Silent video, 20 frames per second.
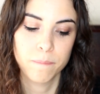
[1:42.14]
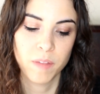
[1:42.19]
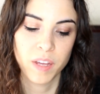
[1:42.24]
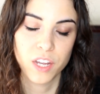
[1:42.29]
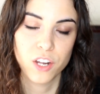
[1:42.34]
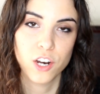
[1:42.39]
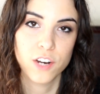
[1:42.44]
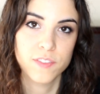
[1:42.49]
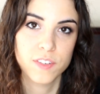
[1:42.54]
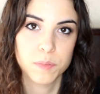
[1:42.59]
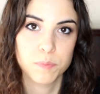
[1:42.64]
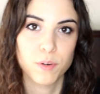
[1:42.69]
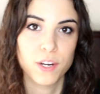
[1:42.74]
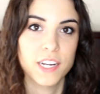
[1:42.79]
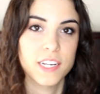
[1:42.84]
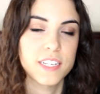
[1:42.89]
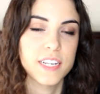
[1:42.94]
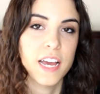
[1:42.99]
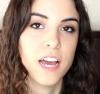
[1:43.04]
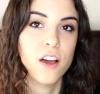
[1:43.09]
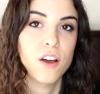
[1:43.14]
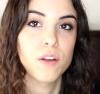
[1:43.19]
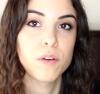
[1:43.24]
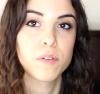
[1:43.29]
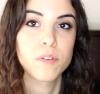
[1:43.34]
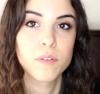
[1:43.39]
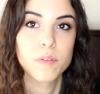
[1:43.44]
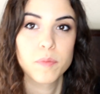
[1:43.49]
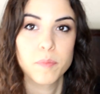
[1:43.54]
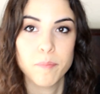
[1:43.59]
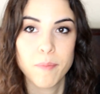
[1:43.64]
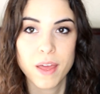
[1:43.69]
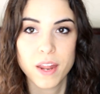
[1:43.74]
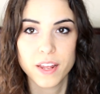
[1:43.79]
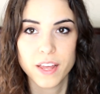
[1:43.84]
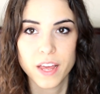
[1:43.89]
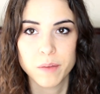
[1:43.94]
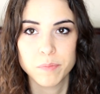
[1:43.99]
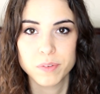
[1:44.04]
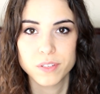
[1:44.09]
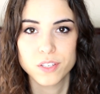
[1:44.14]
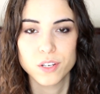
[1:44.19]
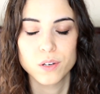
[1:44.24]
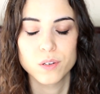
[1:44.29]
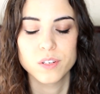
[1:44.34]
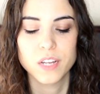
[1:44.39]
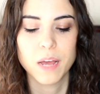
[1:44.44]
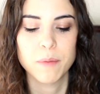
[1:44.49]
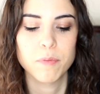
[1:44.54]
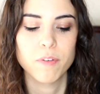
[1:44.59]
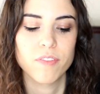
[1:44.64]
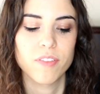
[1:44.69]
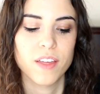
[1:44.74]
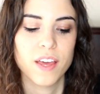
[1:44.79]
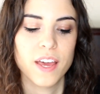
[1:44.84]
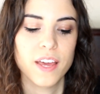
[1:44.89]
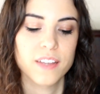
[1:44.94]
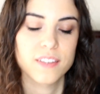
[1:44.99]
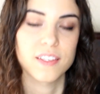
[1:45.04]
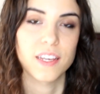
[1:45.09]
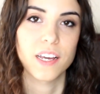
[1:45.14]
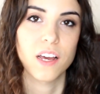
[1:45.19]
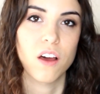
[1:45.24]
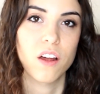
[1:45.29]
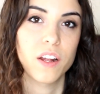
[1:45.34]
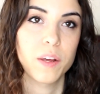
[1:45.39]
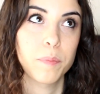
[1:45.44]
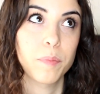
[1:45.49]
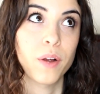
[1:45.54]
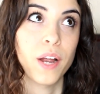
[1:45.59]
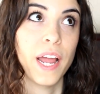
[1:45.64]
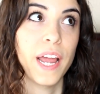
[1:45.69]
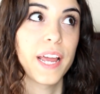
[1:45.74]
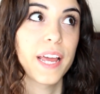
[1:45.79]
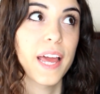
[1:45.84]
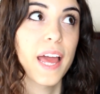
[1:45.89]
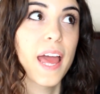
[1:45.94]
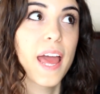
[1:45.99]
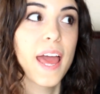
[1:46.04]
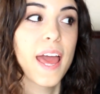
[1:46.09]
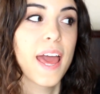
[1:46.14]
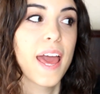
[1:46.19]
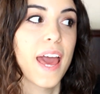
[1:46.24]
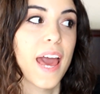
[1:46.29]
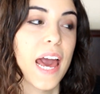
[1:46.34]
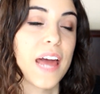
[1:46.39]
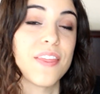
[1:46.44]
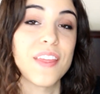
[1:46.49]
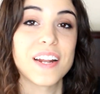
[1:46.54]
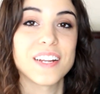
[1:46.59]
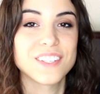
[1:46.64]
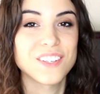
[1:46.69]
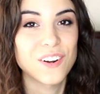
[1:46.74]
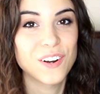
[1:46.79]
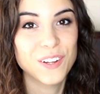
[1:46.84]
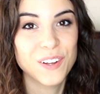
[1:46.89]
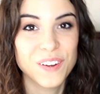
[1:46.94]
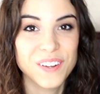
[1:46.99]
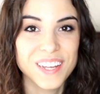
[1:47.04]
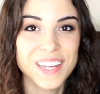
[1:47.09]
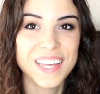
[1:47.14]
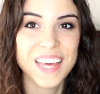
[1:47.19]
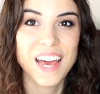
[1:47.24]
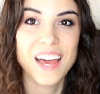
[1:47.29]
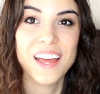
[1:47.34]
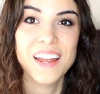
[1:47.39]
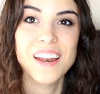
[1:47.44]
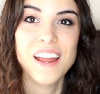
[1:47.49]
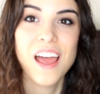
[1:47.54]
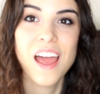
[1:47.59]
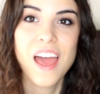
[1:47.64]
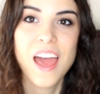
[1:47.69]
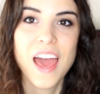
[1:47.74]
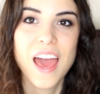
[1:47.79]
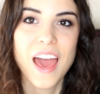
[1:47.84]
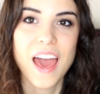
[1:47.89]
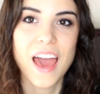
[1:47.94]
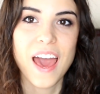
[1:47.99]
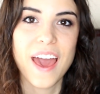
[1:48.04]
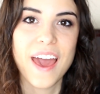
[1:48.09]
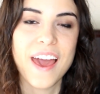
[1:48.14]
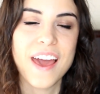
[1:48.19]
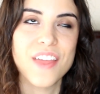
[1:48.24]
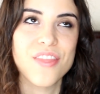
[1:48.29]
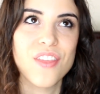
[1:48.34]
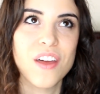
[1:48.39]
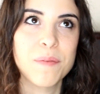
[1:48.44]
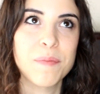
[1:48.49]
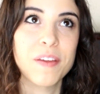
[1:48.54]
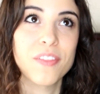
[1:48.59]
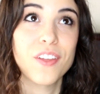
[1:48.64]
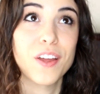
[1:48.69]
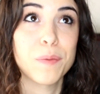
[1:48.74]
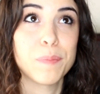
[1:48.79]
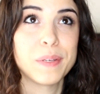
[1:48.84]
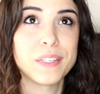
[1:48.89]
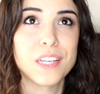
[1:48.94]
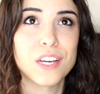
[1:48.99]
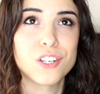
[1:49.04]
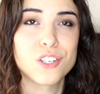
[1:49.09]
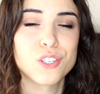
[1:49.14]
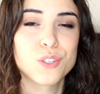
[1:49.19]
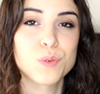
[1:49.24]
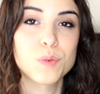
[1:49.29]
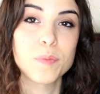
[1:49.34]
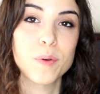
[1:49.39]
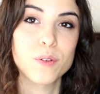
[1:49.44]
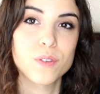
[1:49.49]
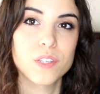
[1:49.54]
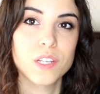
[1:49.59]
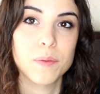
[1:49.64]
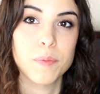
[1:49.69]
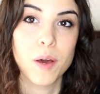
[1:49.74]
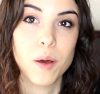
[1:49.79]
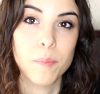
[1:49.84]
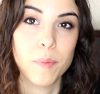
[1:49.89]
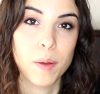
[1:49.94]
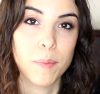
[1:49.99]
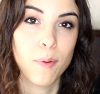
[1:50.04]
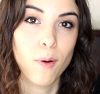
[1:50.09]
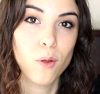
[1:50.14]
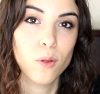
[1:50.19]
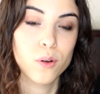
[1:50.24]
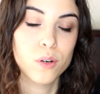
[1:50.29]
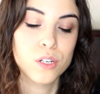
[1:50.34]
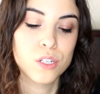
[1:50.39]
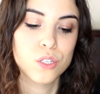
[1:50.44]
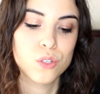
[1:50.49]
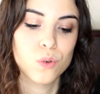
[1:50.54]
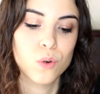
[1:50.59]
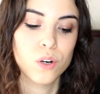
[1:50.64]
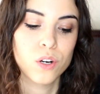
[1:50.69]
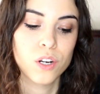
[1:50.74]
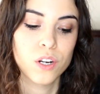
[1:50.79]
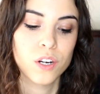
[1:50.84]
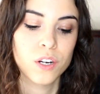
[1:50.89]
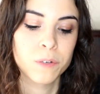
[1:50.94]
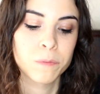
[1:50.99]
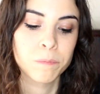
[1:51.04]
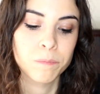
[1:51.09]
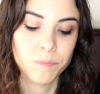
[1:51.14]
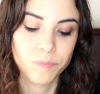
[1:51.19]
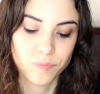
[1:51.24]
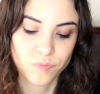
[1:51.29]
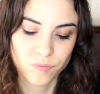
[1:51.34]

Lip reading: like a nervous breakdown, manic episode type of thing, psychotic break, and then I started going again, and then my therapy sessions were mostly about bipolar disorder.